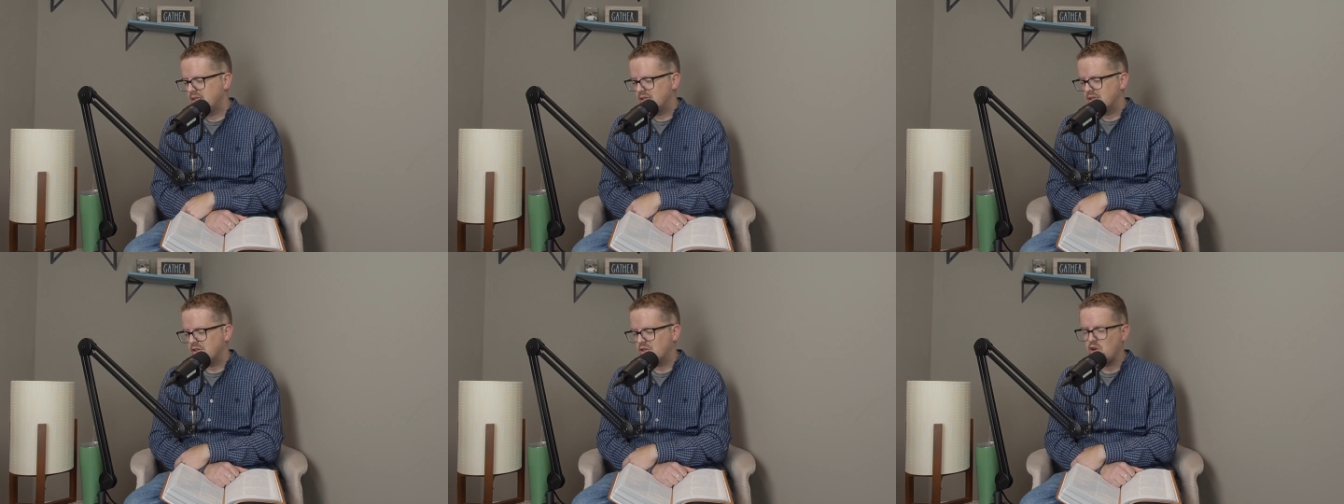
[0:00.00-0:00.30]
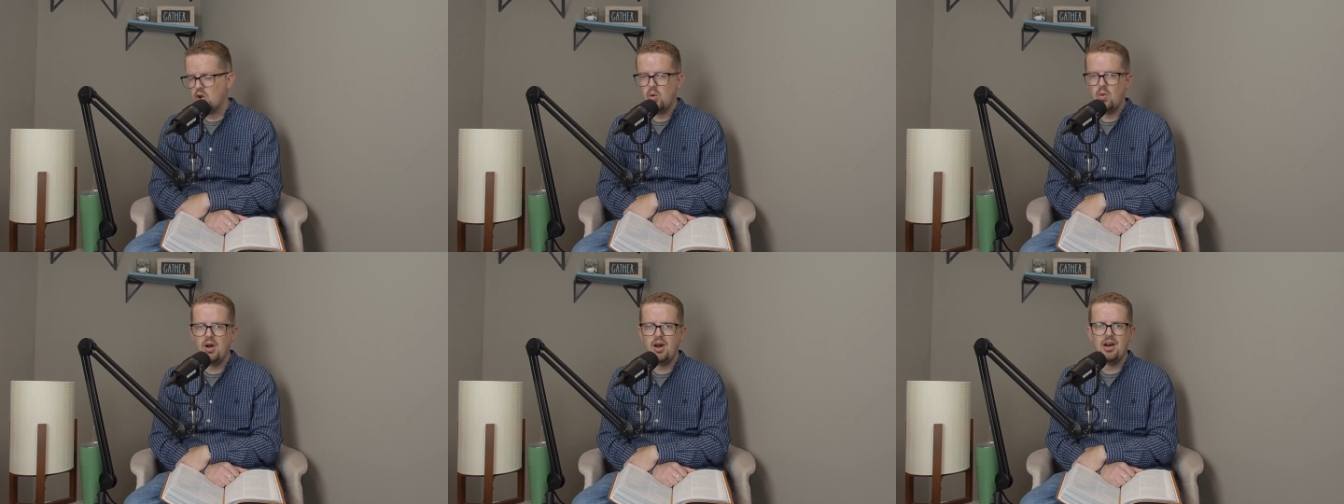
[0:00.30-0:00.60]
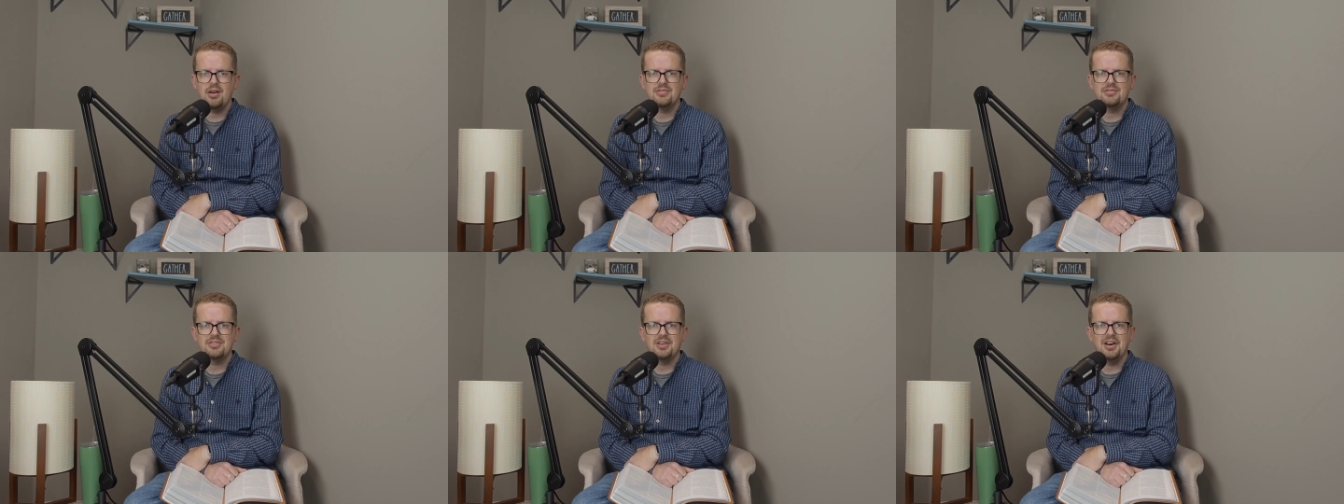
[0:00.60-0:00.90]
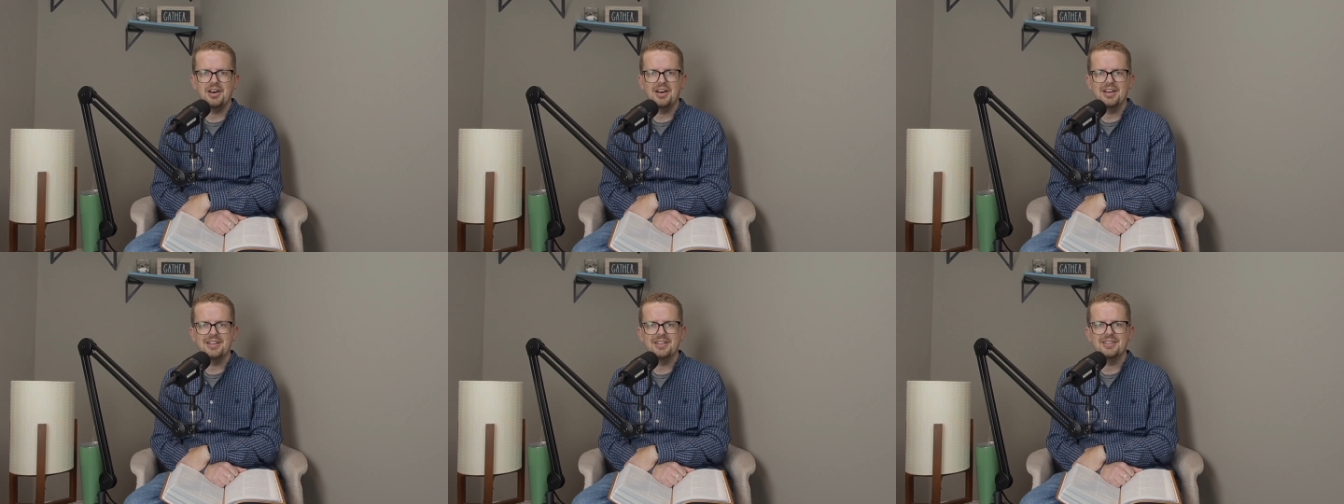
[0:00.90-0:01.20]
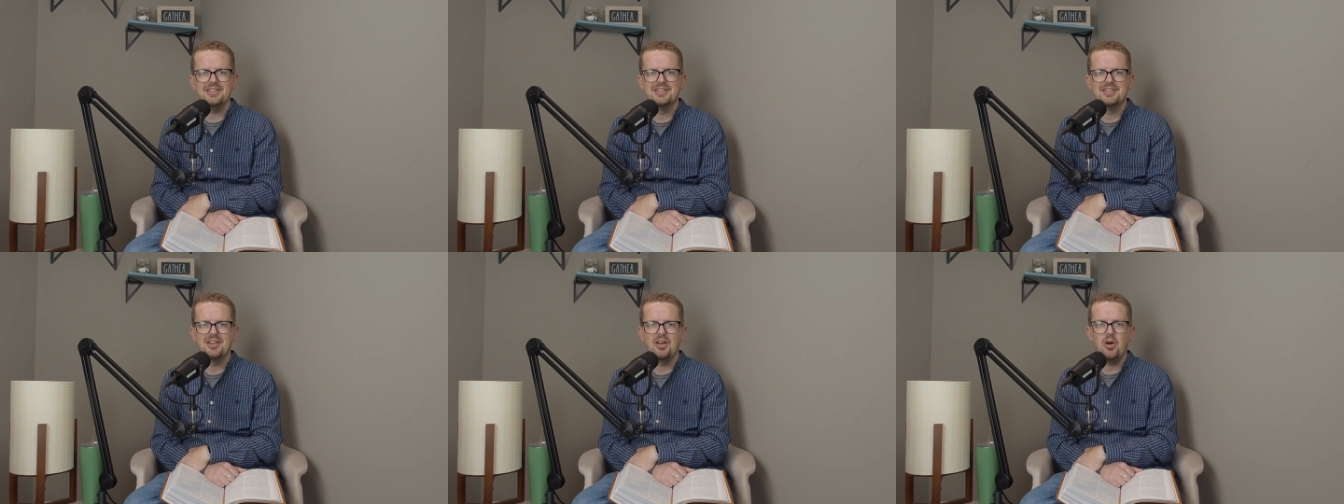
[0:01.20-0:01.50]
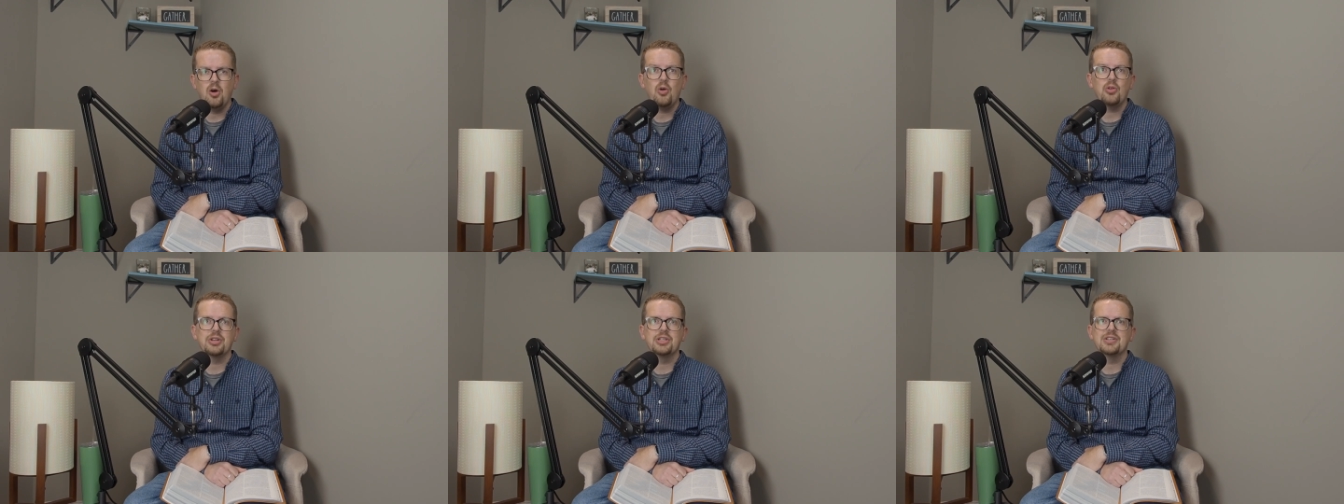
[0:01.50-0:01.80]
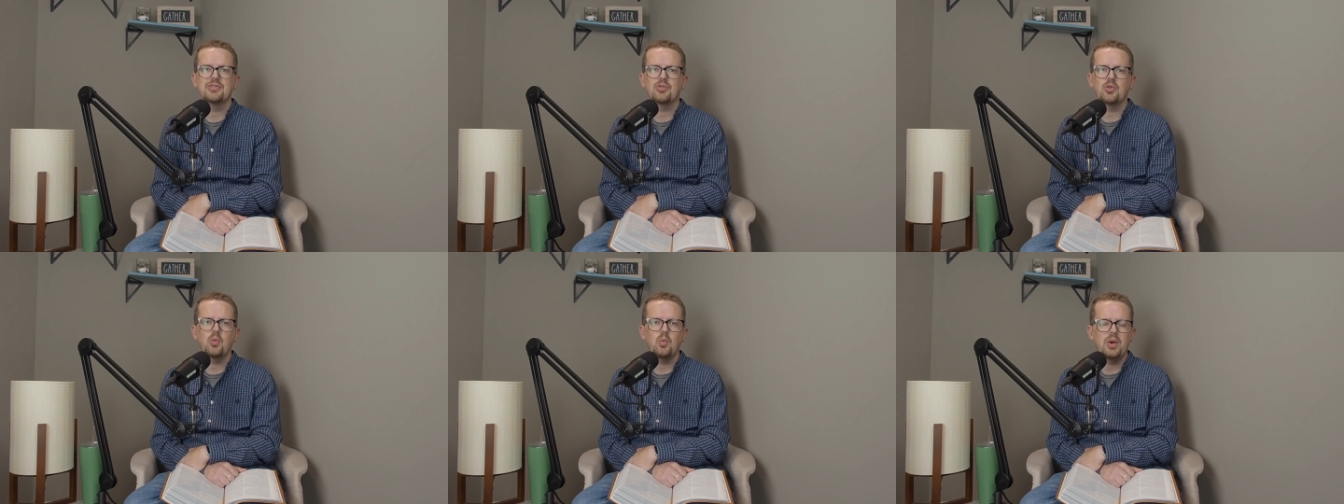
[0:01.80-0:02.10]
go off on all the
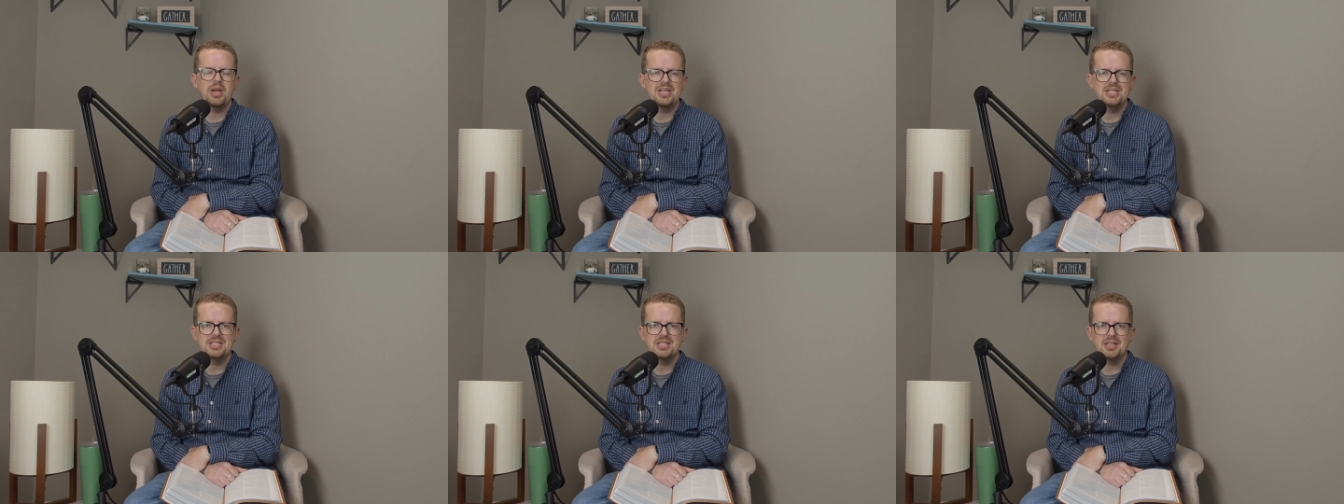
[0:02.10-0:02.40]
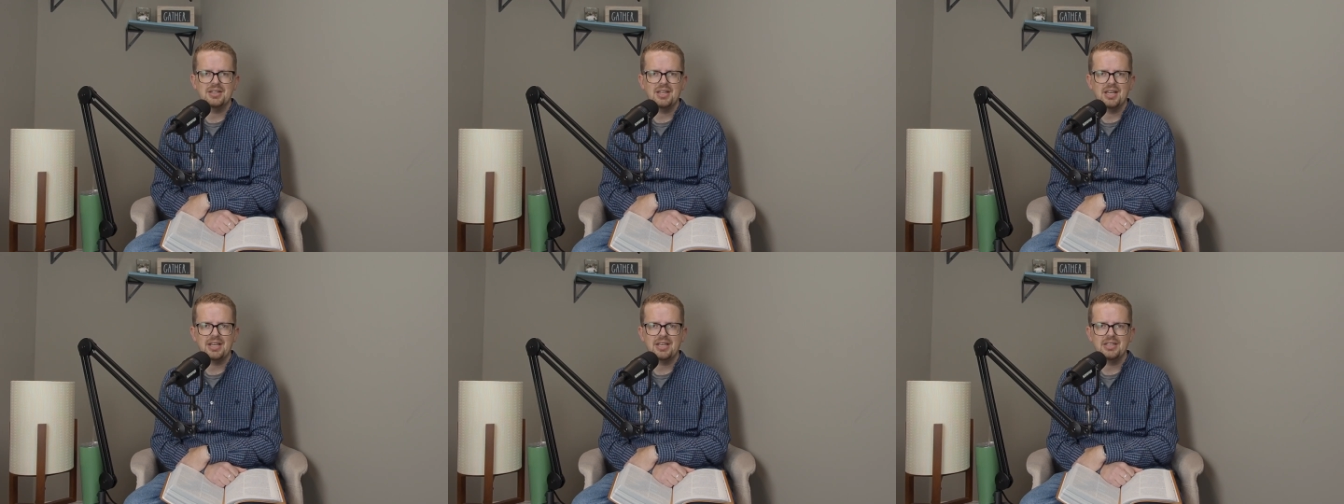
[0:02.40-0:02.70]
different ways that